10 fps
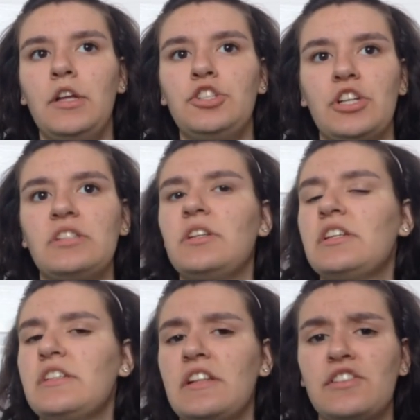Just
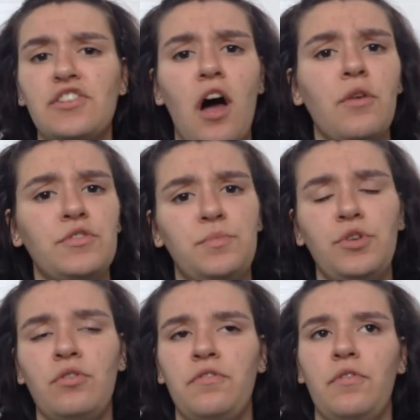because the song was
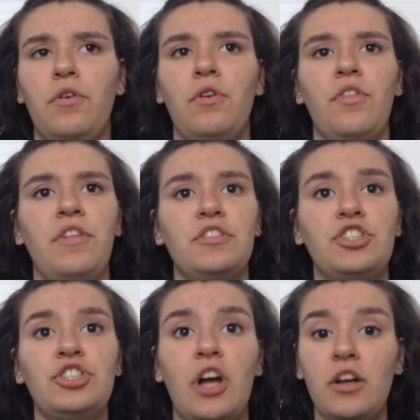beautiful, the
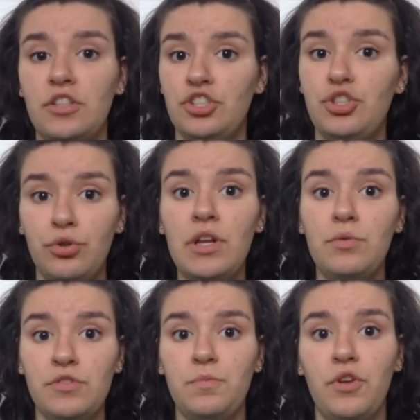shooting
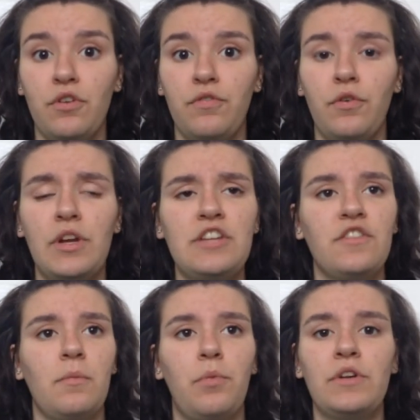was beautiful, each
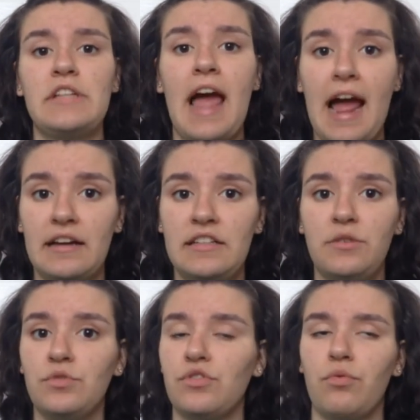of the boys'
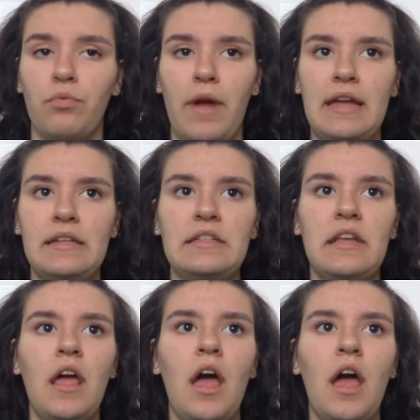acting was great.